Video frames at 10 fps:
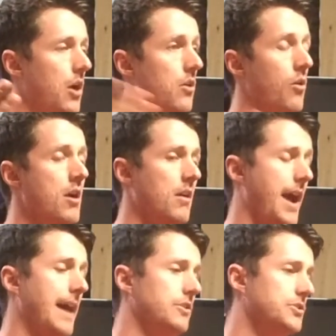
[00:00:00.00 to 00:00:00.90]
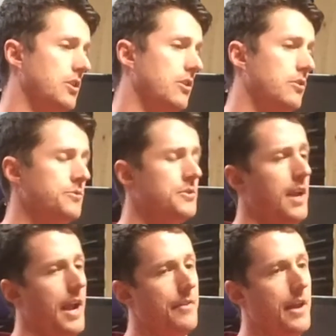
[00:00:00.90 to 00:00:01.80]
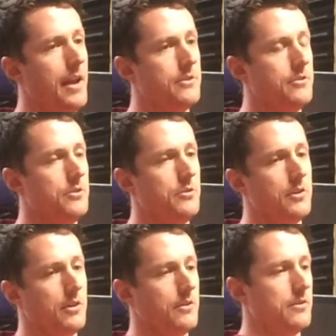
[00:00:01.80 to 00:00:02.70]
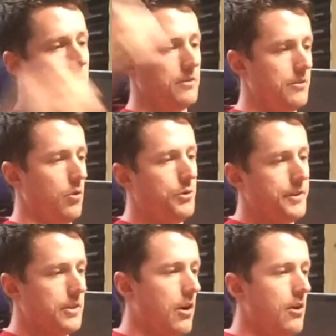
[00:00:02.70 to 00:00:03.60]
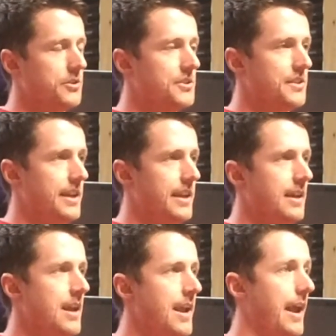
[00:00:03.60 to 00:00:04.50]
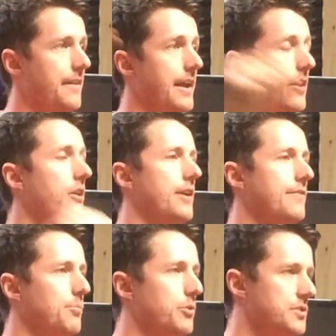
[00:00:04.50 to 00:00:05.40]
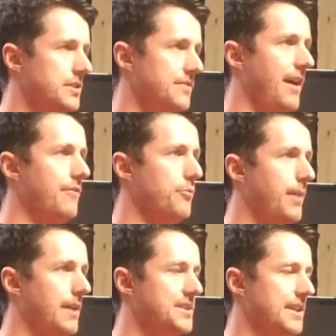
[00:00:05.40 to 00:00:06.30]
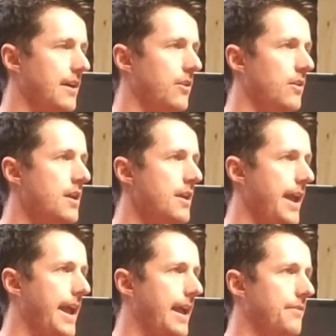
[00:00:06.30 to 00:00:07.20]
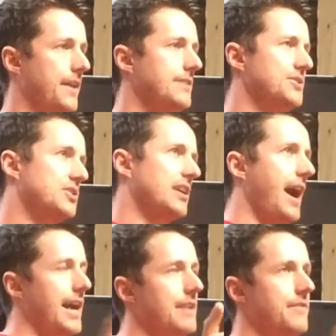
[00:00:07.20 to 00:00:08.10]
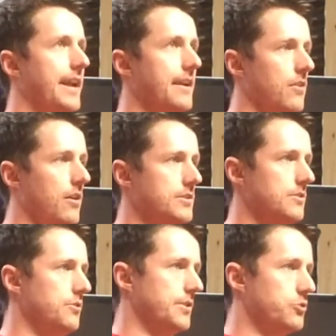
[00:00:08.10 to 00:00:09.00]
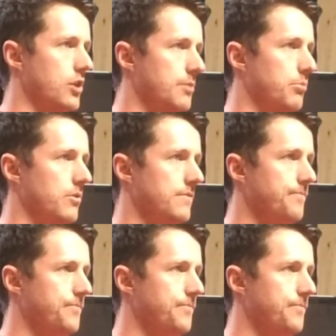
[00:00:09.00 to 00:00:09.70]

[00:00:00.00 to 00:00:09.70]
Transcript: Oh, Atlas stones, and then you do the holding the cars thing, and then, oh, you have to push this 500-pound snail, and that's kind of an analog to doing the truck pull.